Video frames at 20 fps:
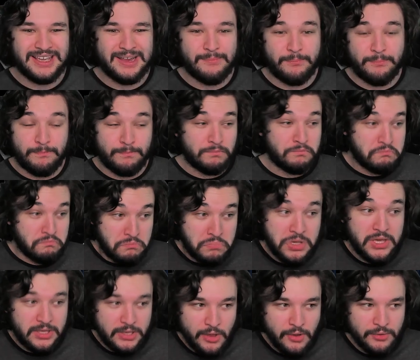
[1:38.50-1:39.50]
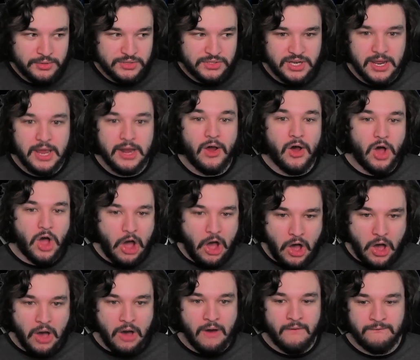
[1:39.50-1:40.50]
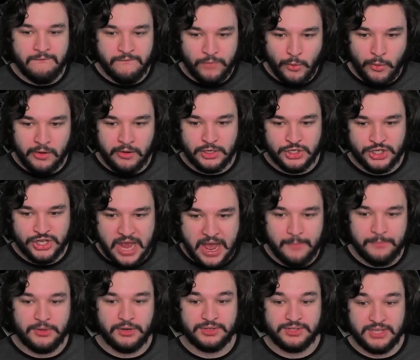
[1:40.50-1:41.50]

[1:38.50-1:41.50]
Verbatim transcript: can be used in all four chapters